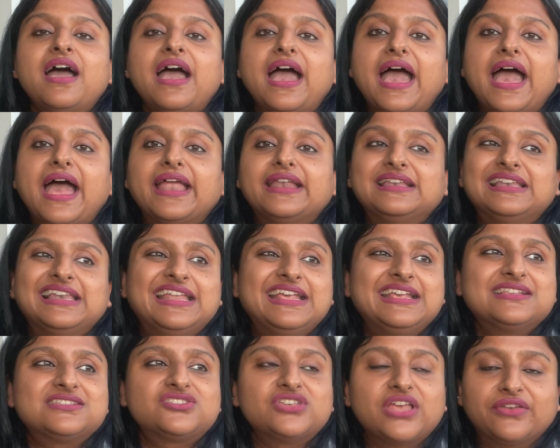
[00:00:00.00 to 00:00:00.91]
And
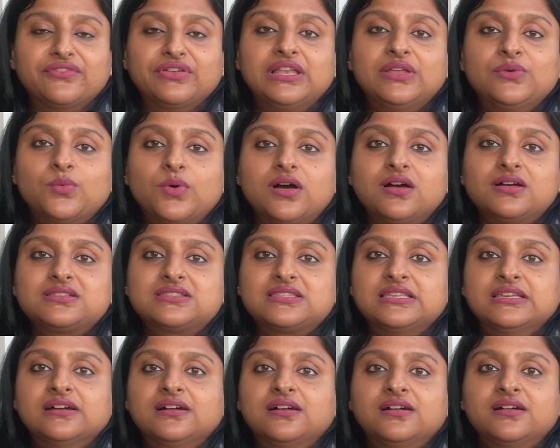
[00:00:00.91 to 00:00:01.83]
lease generally
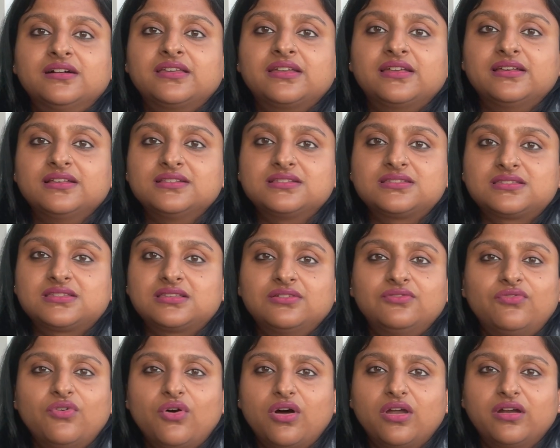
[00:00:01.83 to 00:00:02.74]
works here is
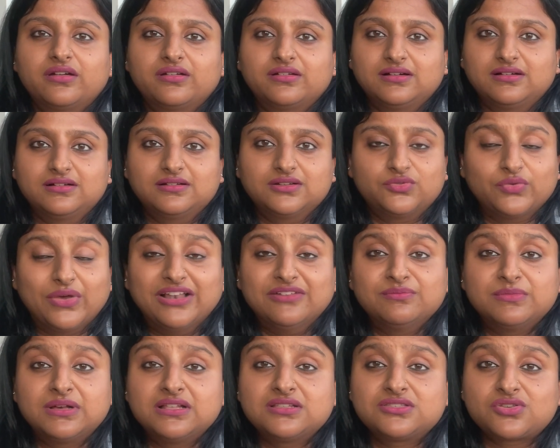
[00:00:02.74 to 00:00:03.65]
for
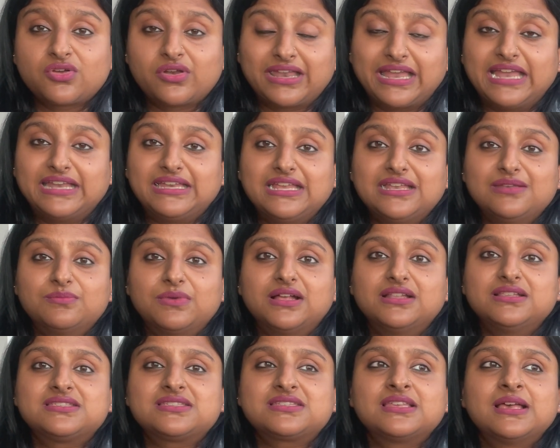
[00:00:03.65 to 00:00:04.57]
12 months or 18
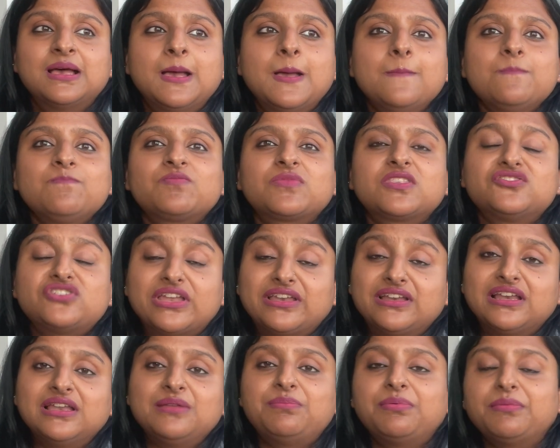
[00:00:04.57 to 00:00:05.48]
months.
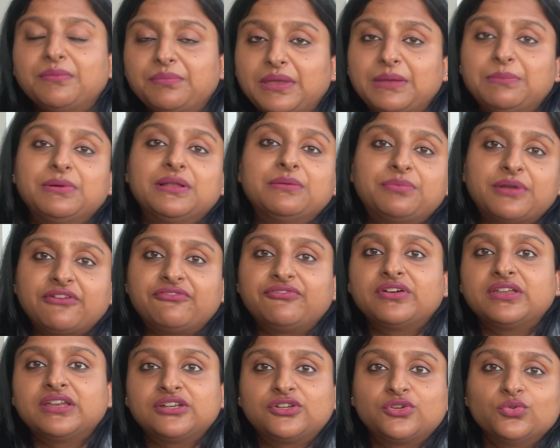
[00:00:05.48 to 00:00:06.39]
Generally people
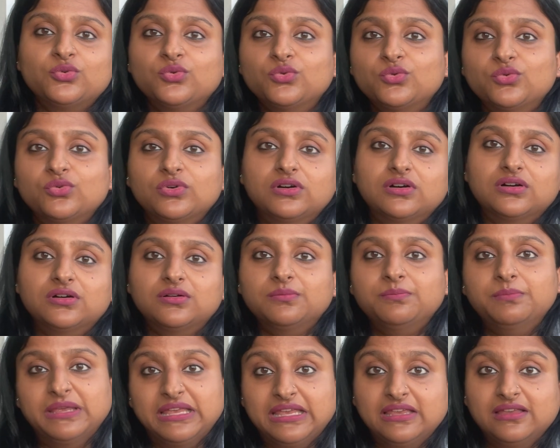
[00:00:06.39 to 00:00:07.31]
prefer it
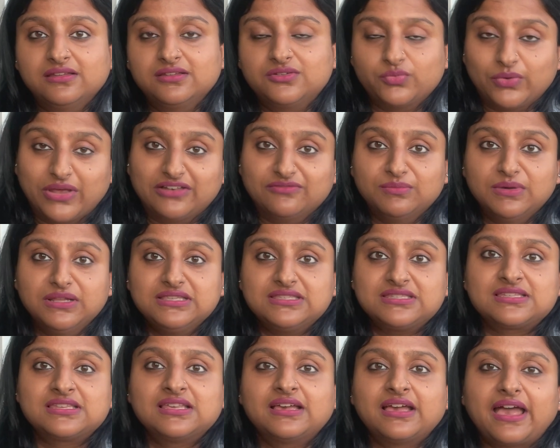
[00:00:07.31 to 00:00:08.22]
to be 12
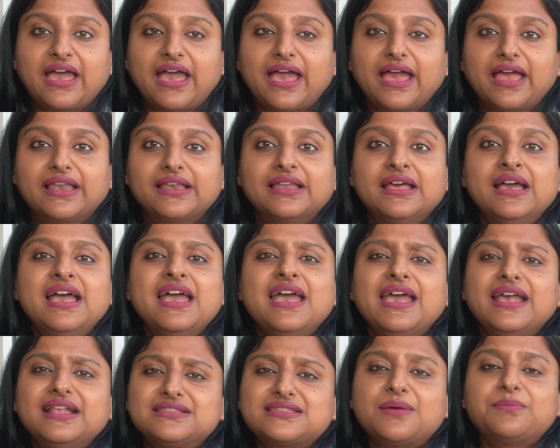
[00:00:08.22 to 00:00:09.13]
months, and
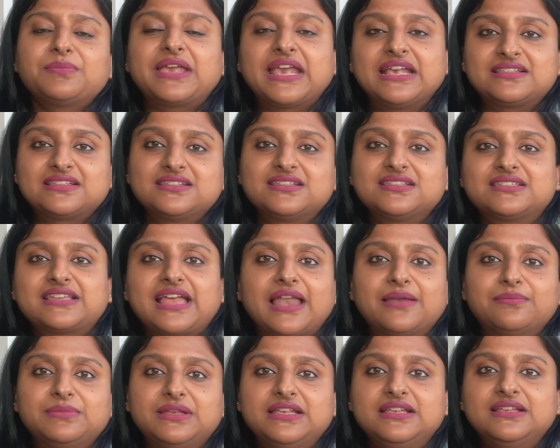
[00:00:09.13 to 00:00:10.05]
in some cases it
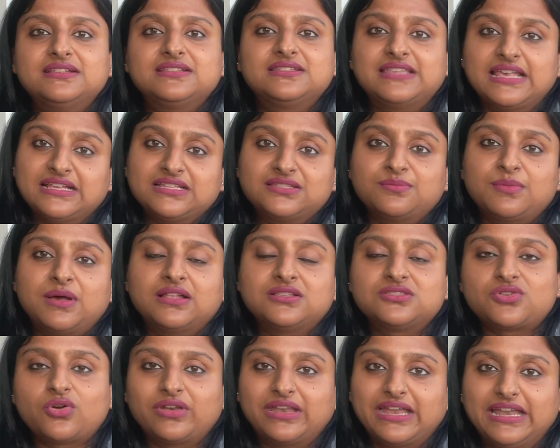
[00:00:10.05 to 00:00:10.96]
can be 6
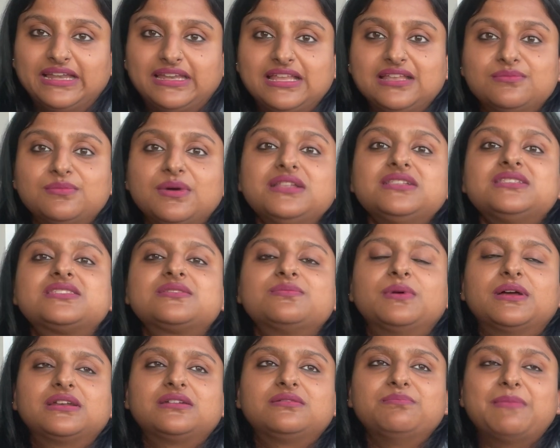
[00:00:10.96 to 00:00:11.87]
months or 18 months,
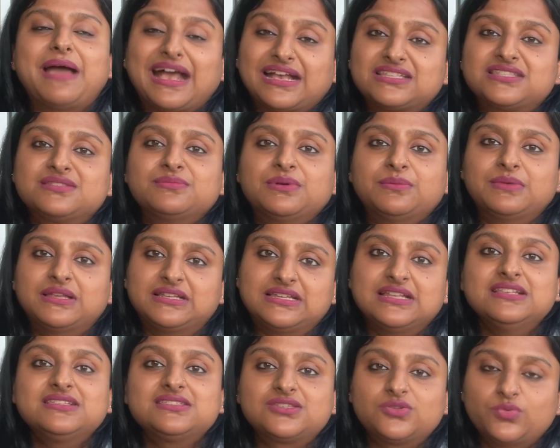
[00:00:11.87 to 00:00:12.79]
but maximum it
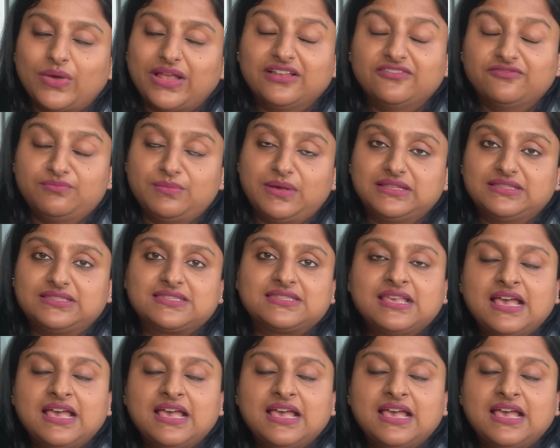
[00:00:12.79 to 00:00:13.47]
is 12 months.